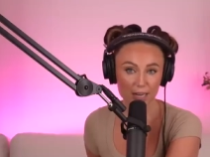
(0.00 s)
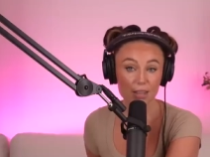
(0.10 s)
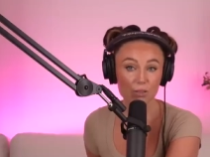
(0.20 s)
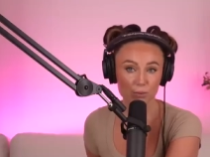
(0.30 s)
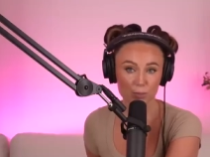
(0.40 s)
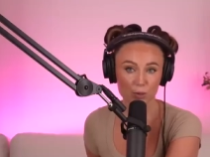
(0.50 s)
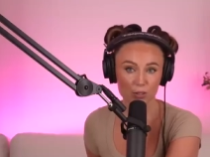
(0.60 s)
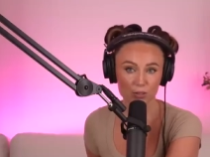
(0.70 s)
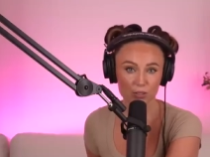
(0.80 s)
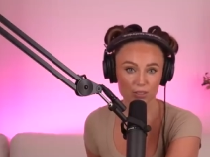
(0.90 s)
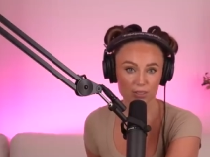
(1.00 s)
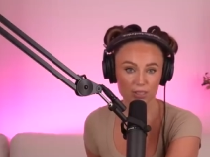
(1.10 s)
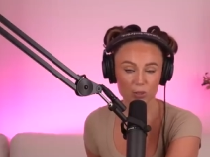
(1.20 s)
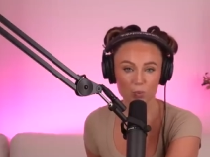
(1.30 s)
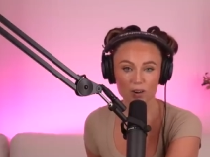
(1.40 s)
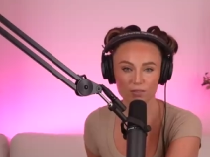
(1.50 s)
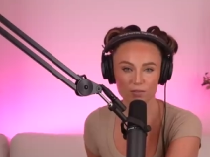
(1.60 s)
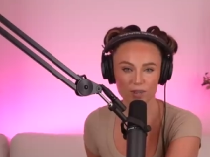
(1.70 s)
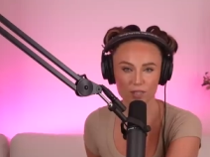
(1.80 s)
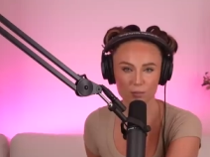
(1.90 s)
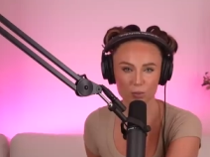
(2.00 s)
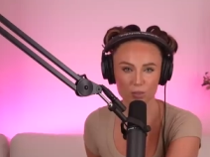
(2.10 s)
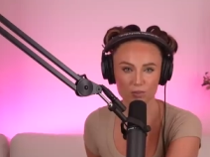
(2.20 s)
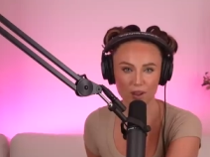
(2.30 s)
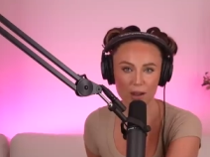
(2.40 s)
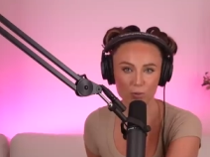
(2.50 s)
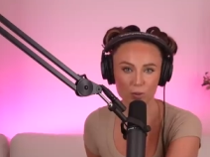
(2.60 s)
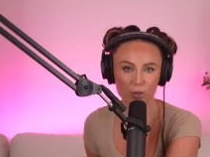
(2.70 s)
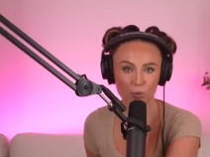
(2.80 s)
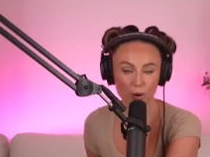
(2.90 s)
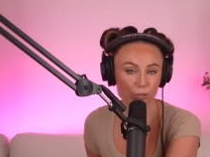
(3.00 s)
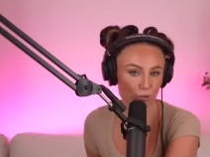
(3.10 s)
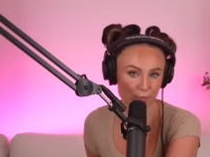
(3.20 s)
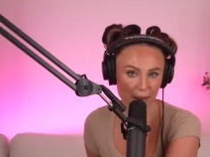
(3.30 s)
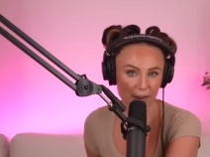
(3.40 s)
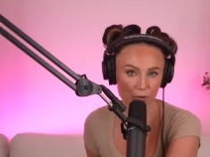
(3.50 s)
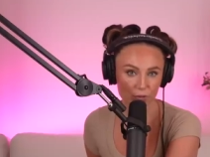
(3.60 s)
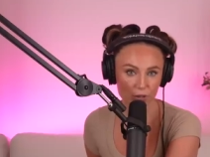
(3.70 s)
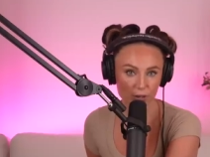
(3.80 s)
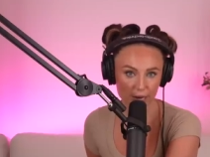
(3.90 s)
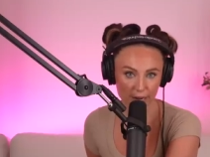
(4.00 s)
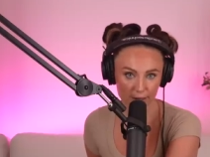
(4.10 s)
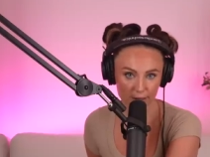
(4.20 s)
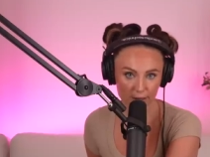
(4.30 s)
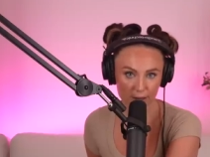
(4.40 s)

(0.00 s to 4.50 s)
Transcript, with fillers: in those murders since one of the victims was found with a grocery bag over her head.